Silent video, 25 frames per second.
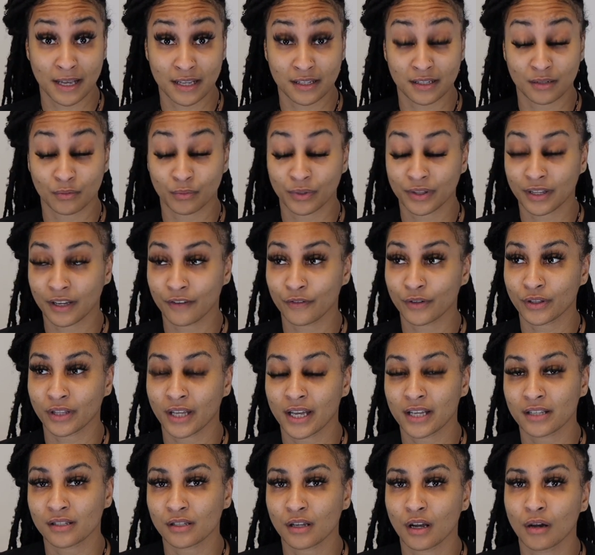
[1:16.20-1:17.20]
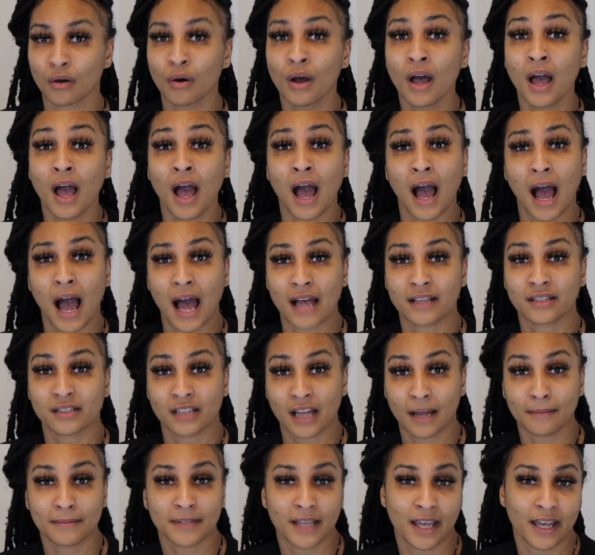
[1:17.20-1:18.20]
messing with everything. So I
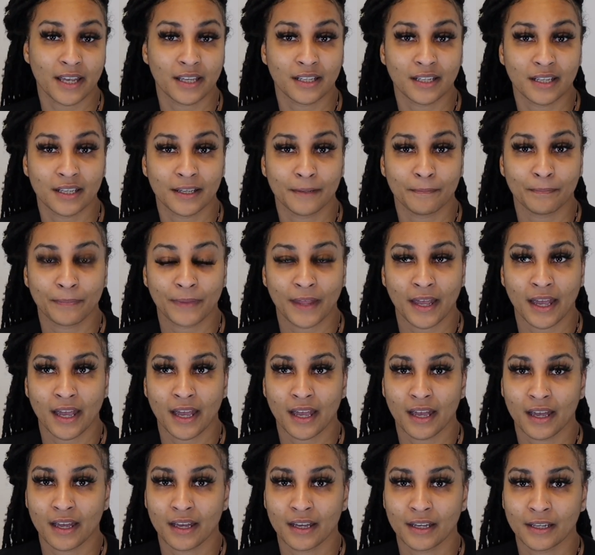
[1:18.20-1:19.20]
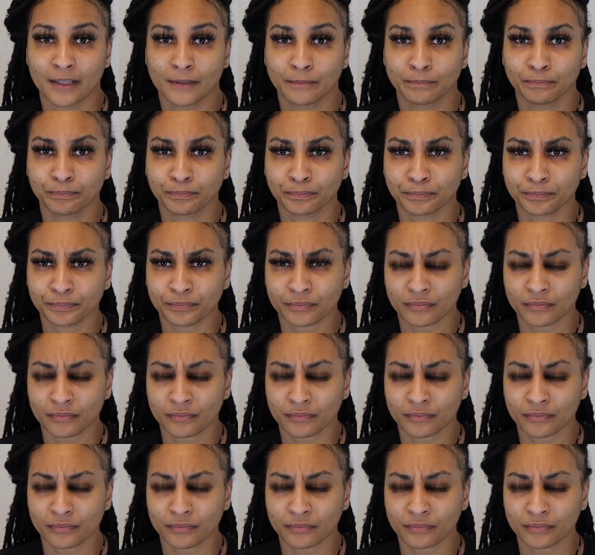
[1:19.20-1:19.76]
stopped taking it, and